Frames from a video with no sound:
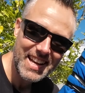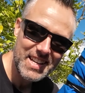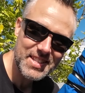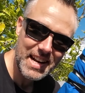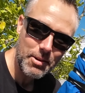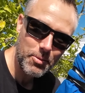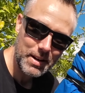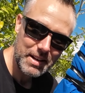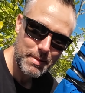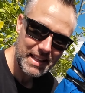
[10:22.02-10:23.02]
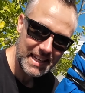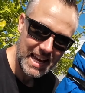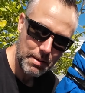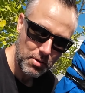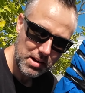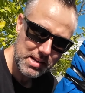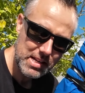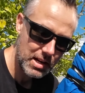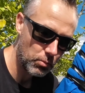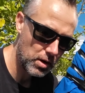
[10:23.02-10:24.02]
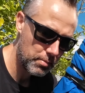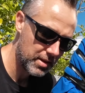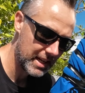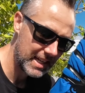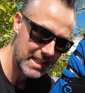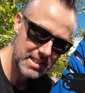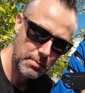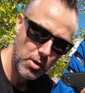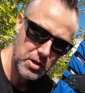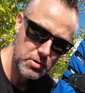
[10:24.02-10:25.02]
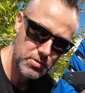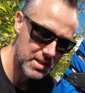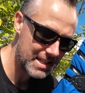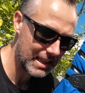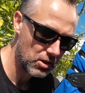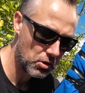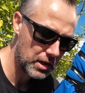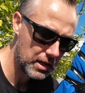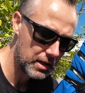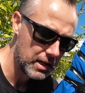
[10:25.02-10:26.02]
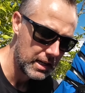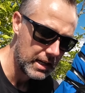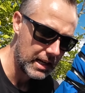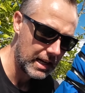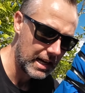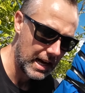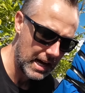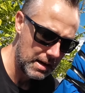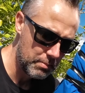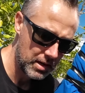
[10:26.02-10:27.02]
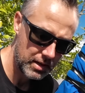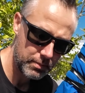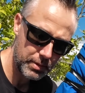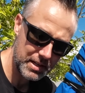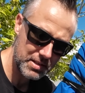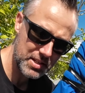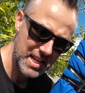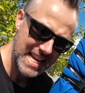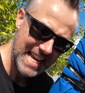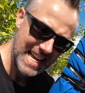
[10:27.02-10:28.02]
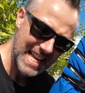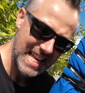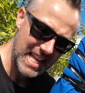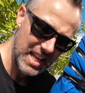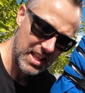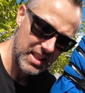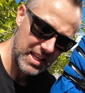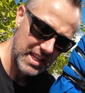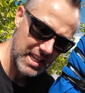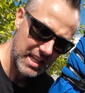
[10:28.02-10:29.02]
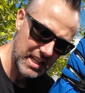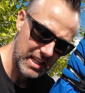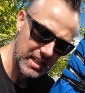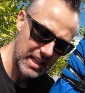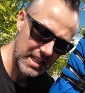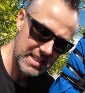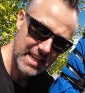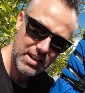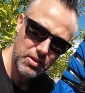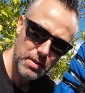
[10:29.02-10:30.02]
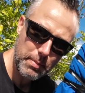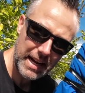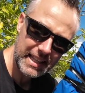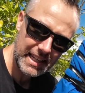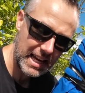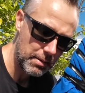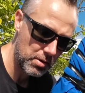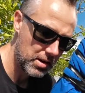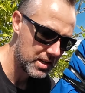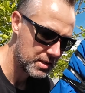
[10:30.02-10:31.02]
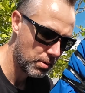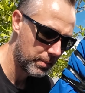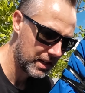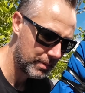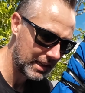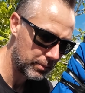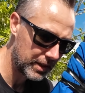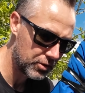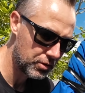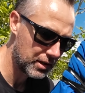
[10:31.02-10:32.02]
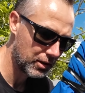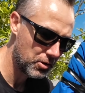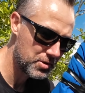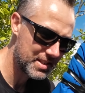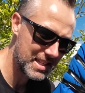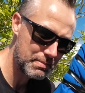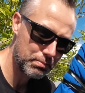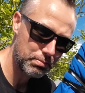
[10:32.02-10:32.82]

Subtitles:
So now we're ready to mount the camera. What I'm thinking is I might use this longer arm, because the antenna on the back of the camera is probably going to be a little bit too close to this